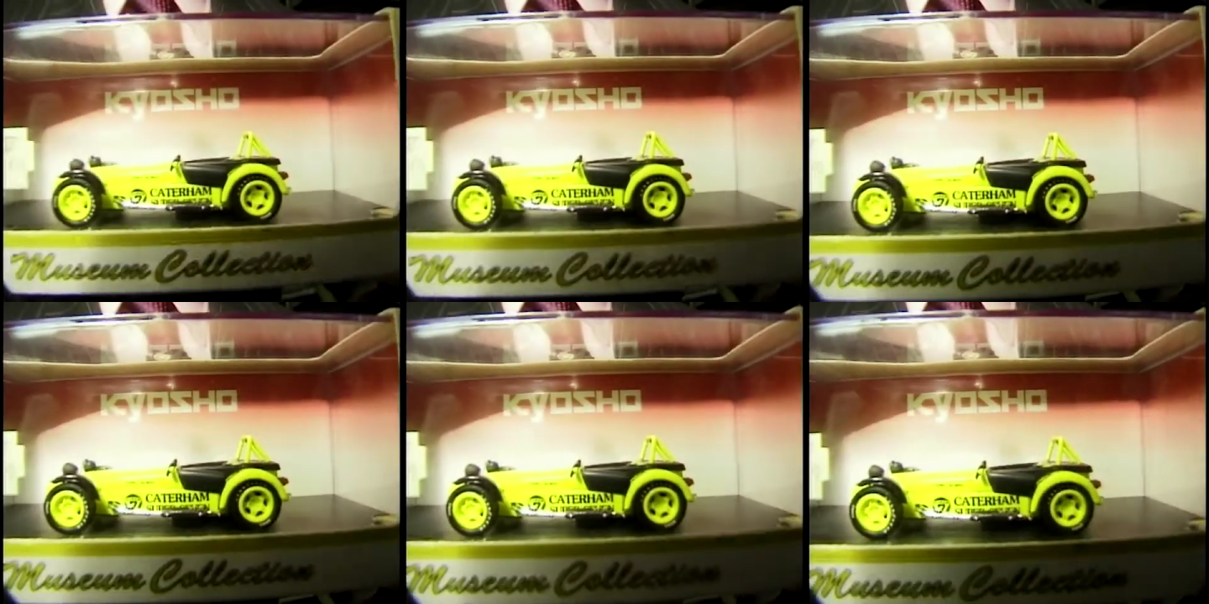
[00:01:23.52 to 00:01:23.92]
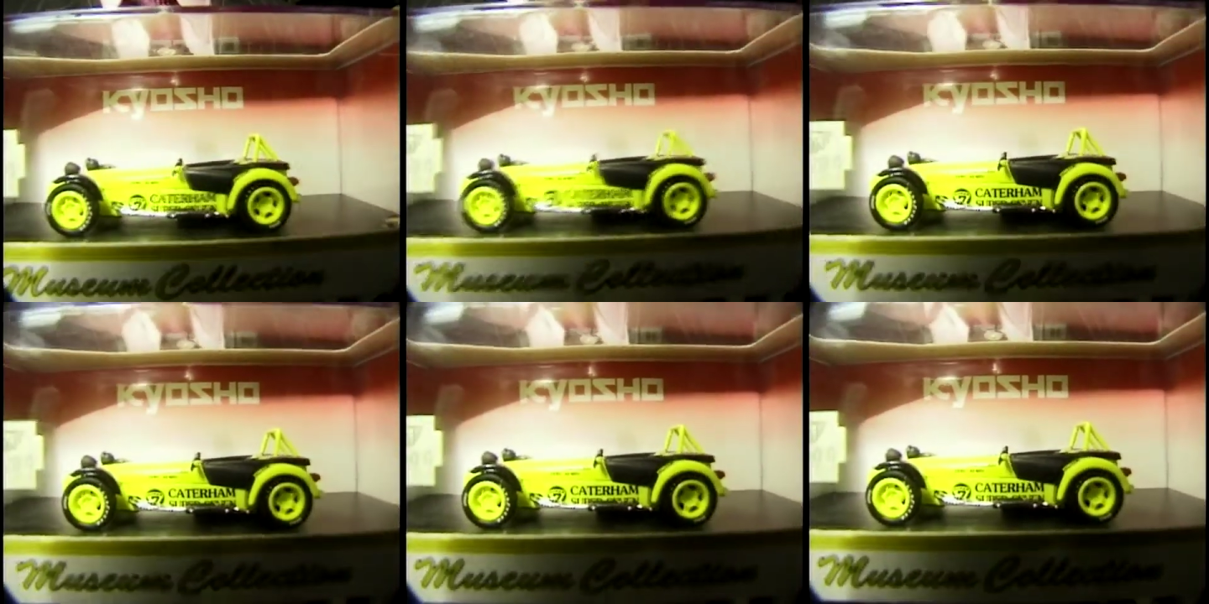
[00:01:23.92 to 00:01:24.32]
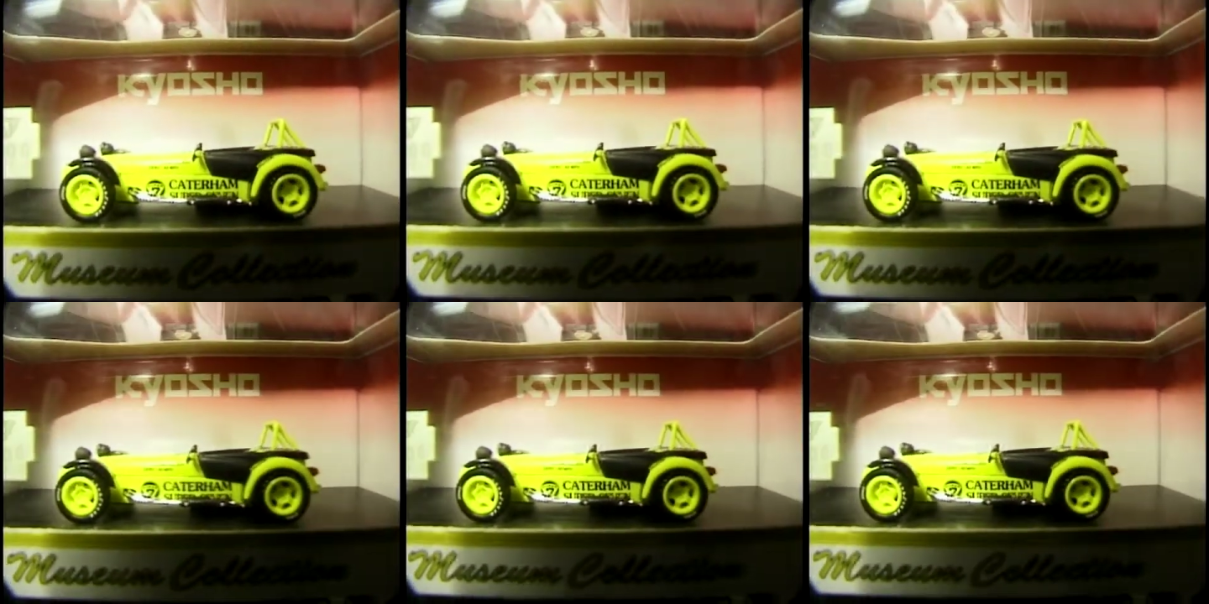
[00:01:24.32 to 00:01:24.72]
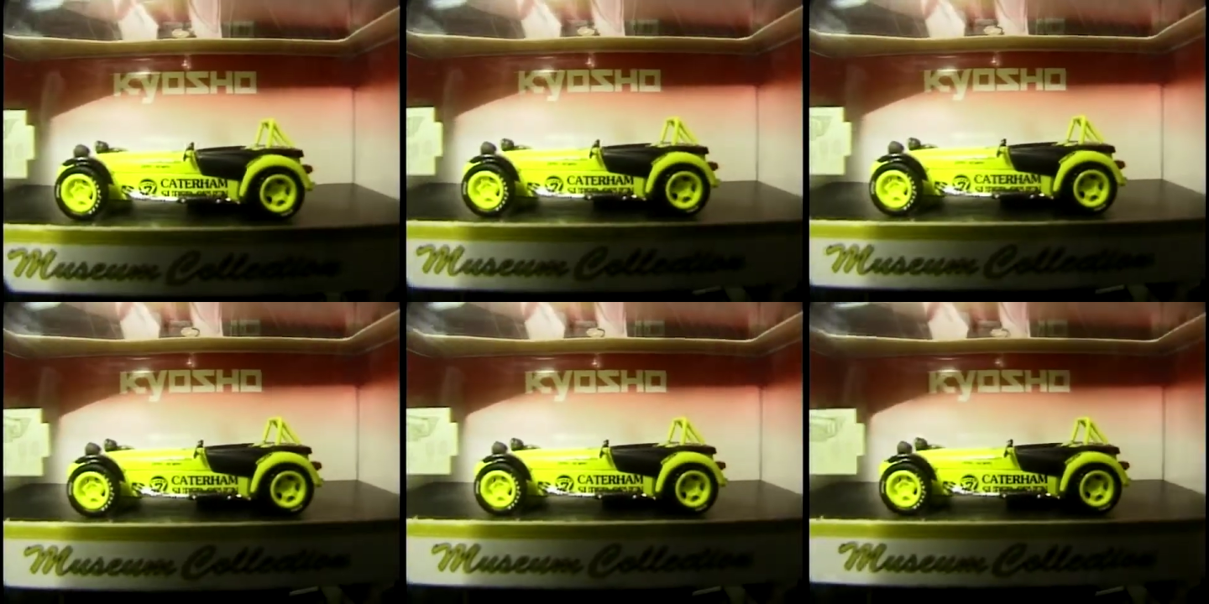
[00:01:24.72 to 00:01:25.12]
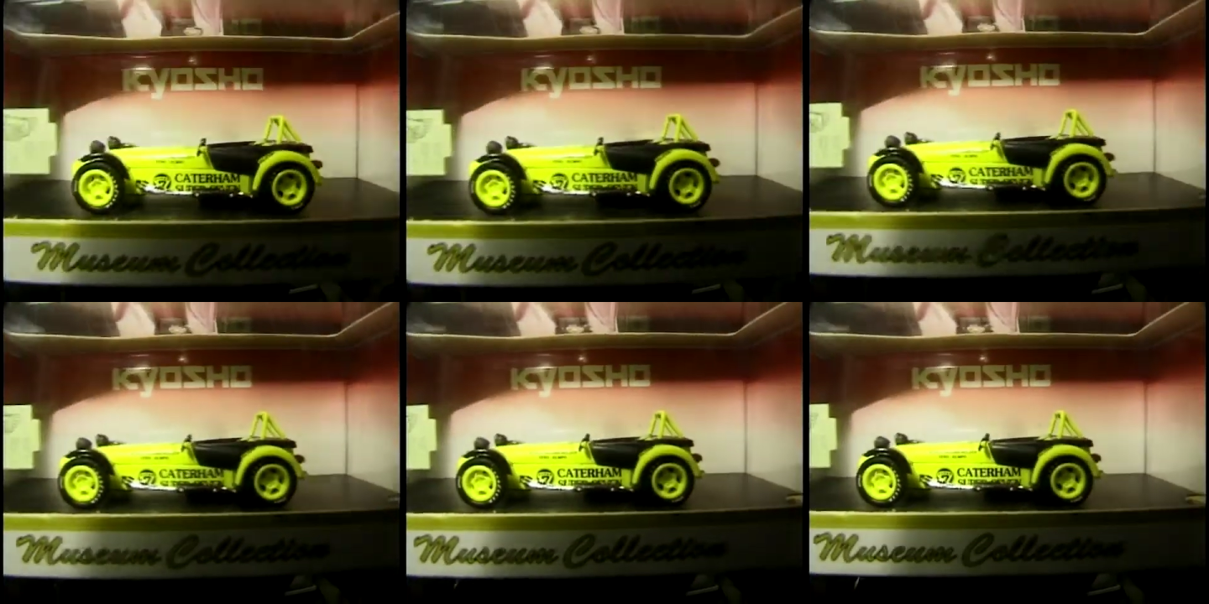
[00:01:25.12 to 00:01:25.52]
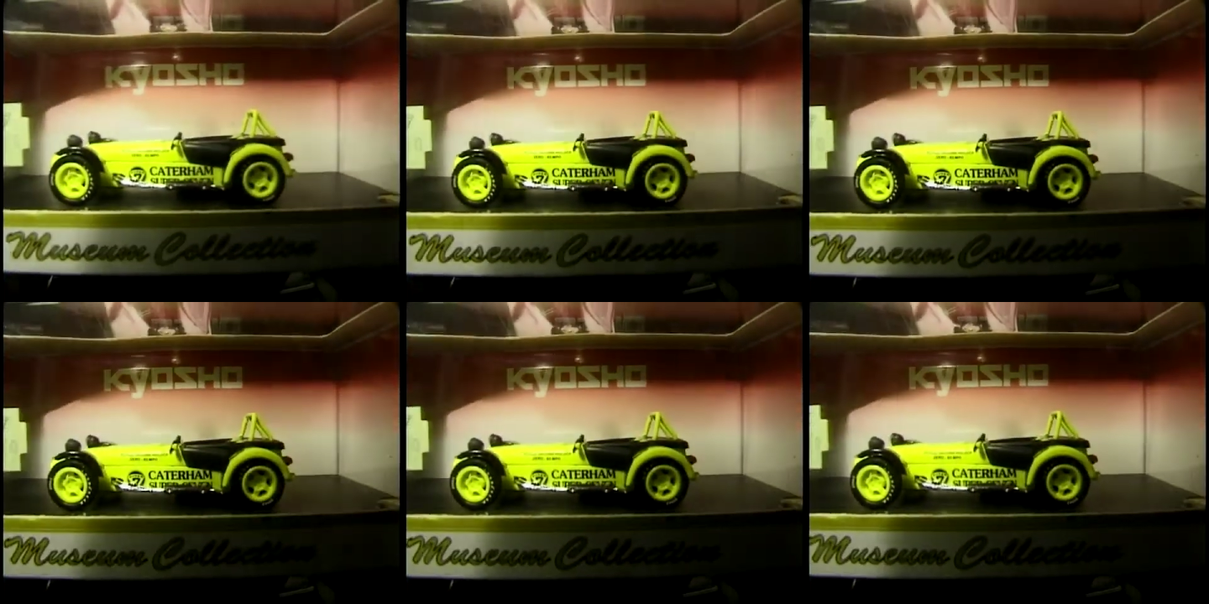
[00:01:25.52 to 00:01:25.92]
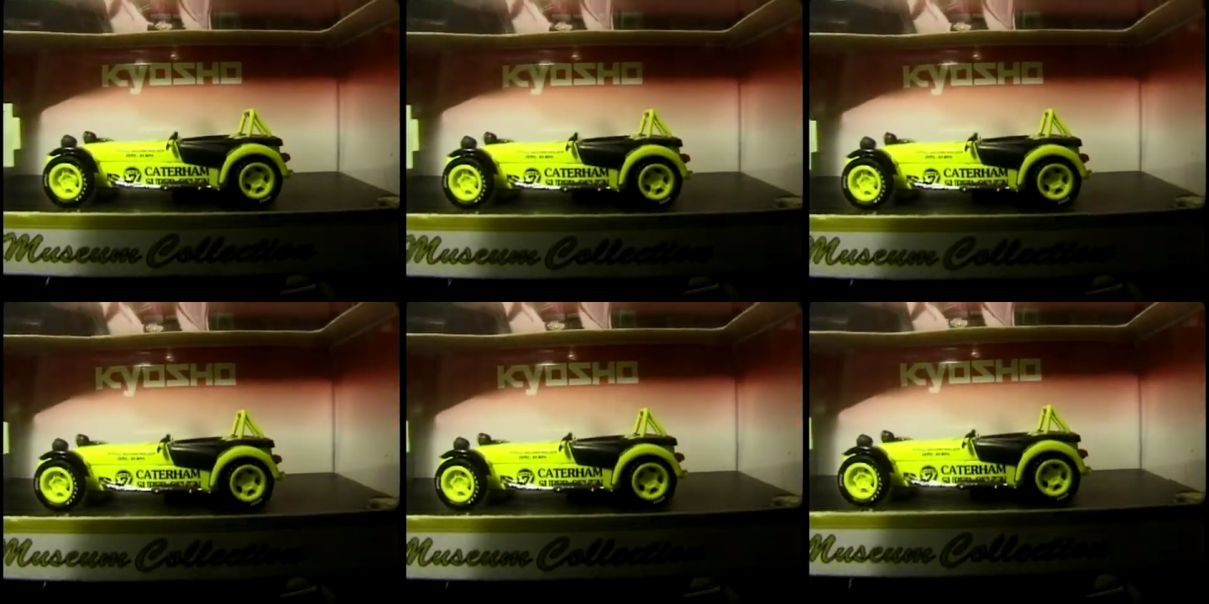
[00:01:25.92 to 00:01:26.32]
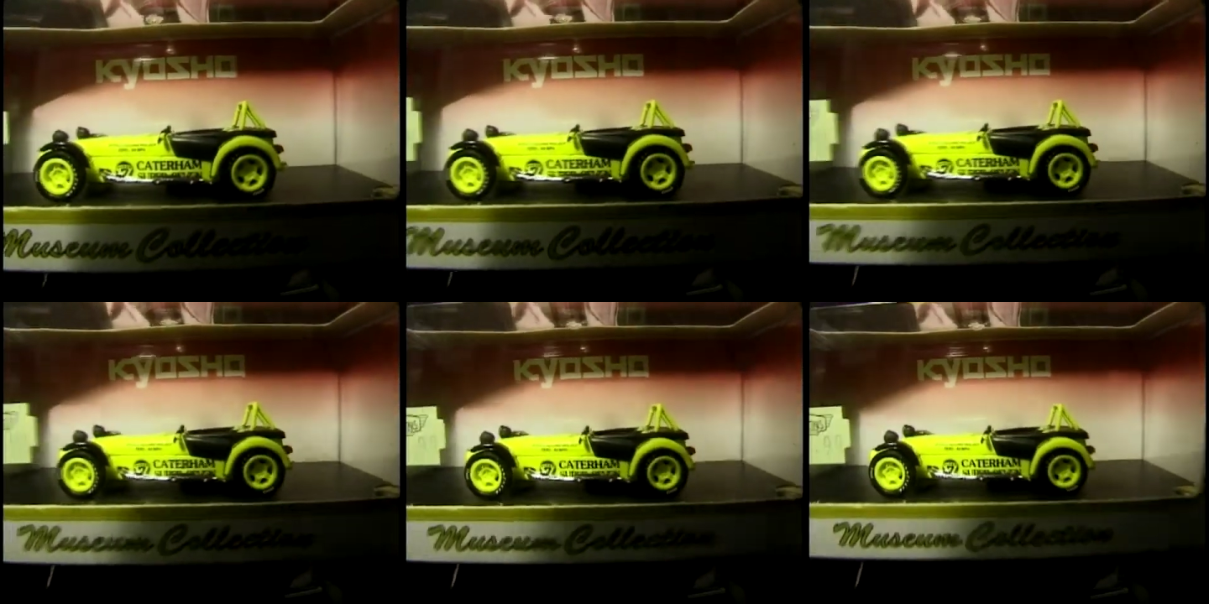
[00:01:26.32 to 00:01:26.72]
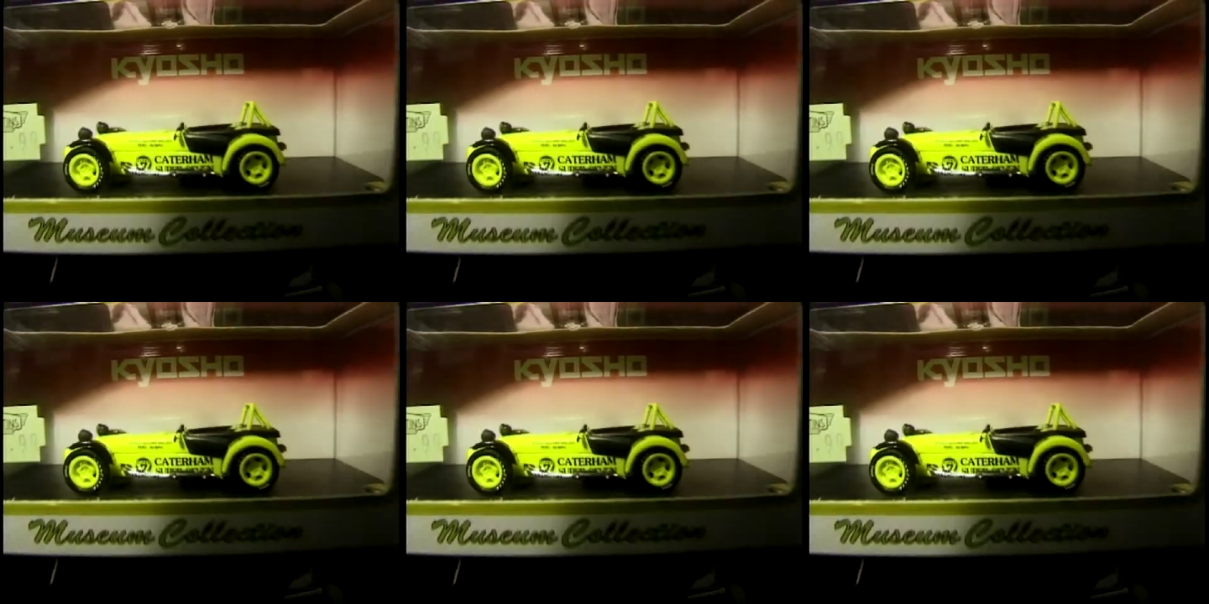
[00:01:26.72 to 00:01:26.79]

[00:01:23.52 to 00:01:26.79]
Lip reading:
[unreadable: no face in view]